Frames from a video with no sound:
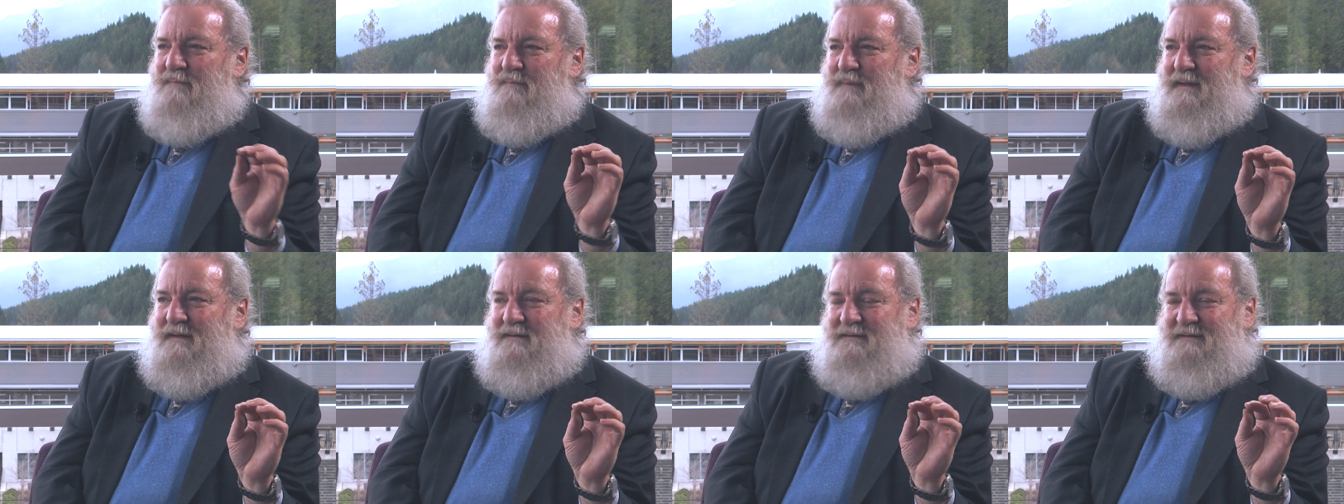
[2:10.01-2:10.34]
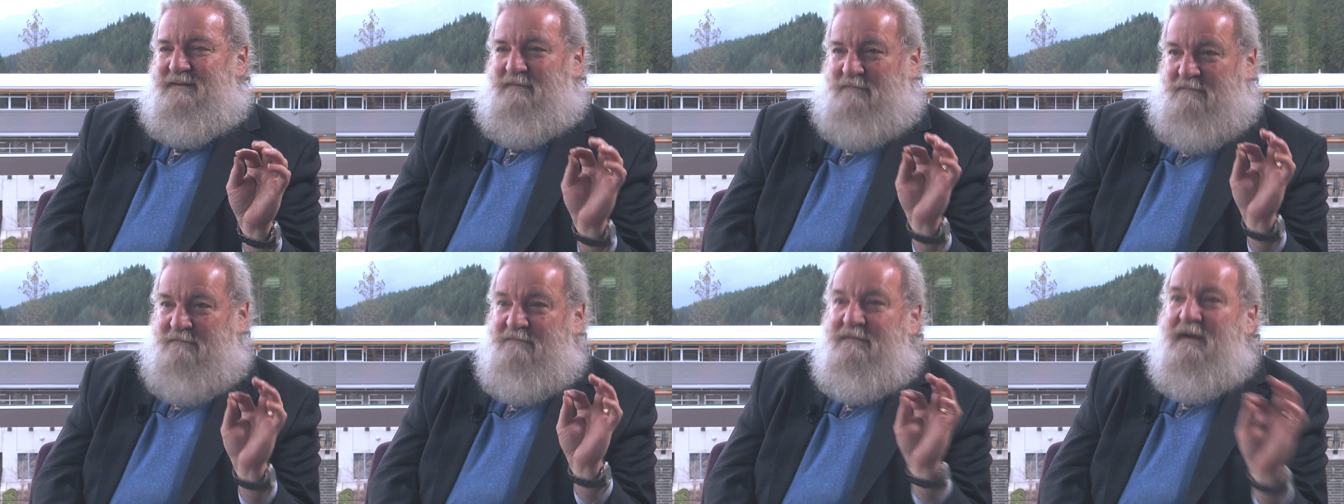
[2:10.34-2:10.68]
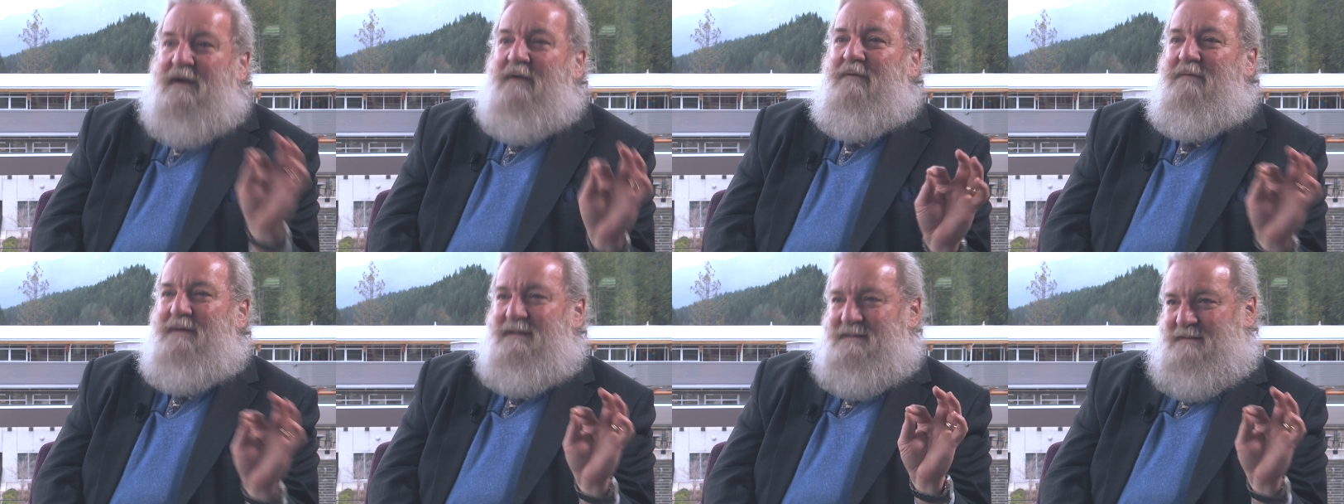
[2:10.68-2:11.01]
Because they're
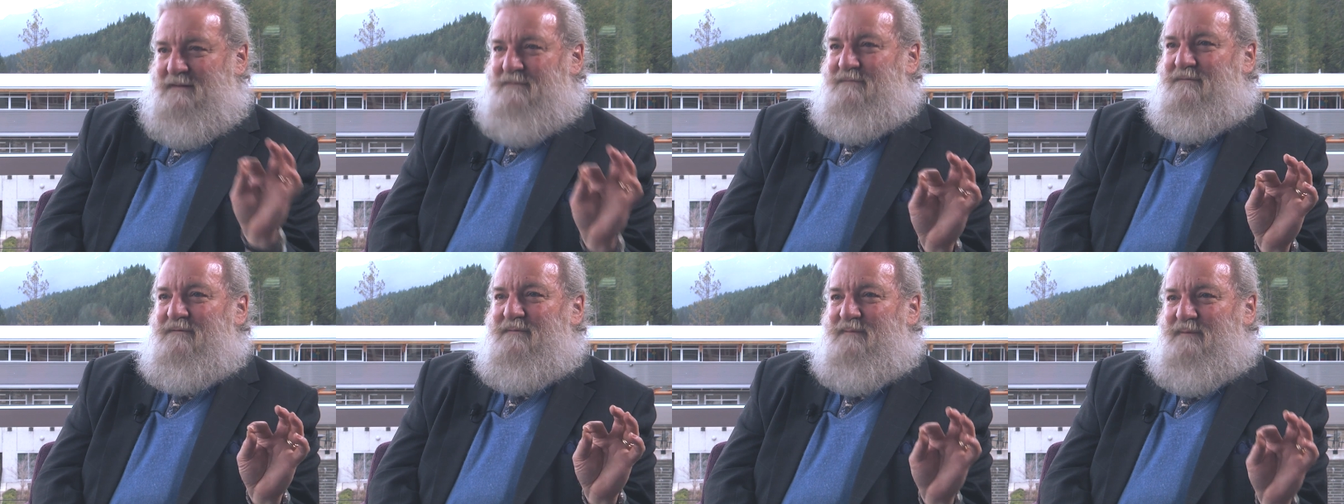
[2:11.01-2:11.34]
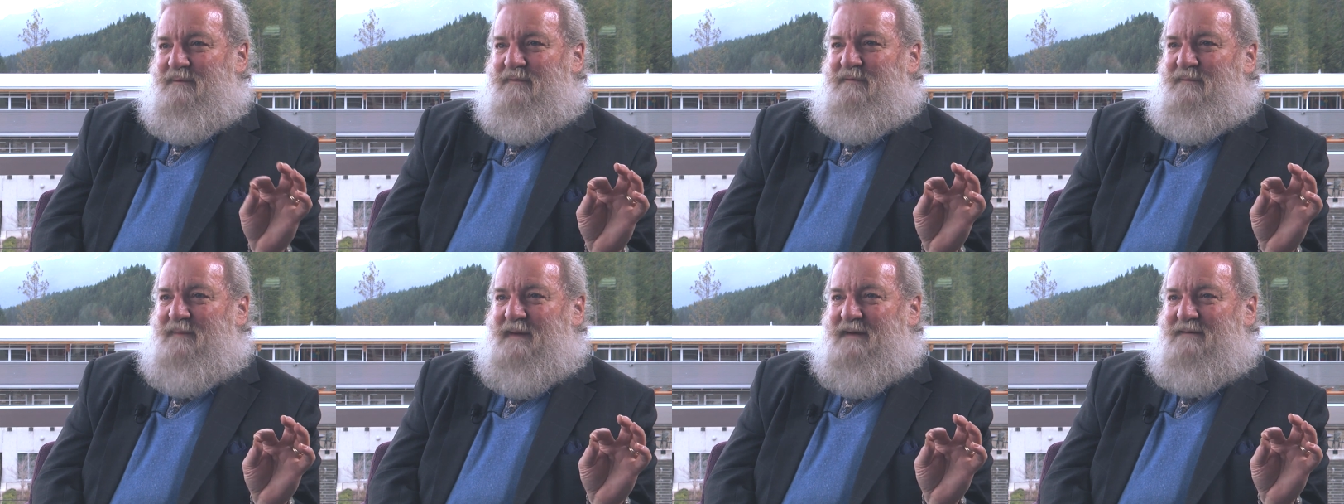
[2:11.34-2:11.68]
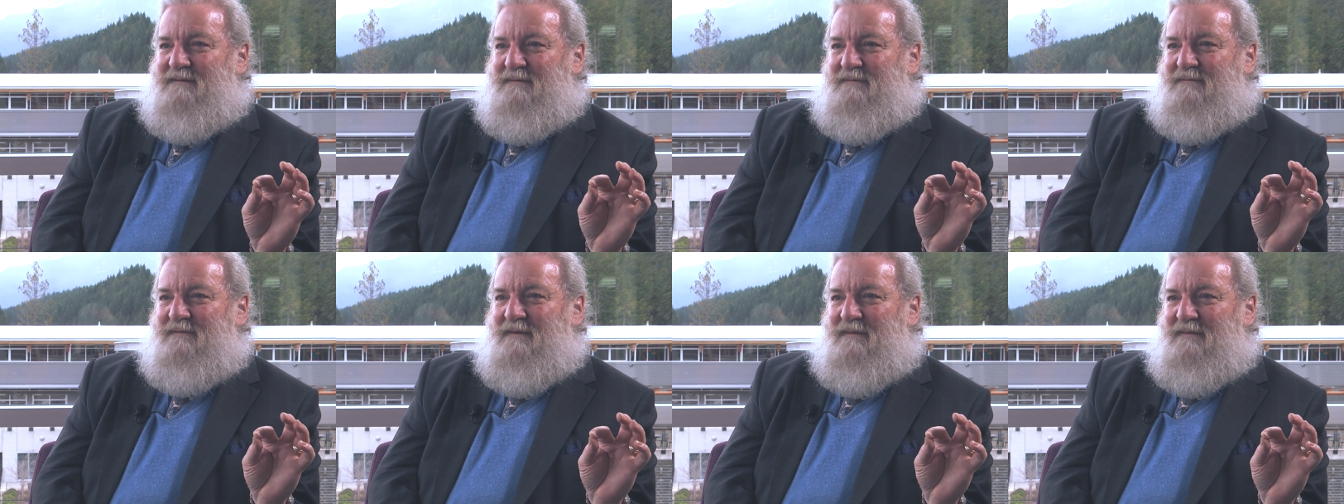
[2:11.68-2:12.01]
very different
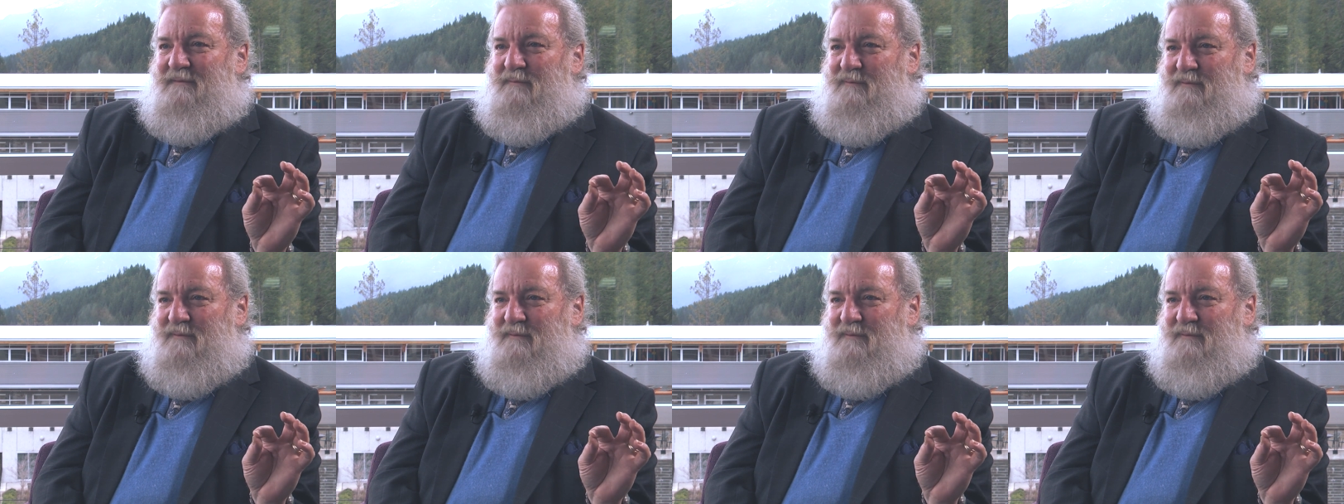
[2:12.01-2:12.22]
perspectives on the